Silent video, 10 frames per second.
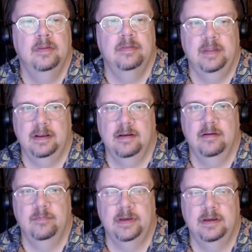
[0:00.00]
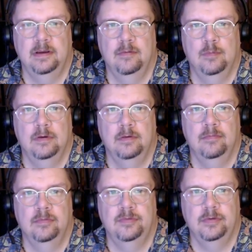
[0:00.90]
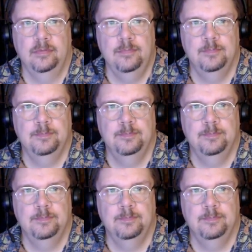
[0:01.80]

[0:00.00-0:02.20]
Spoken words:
That can't be a 1 or a 2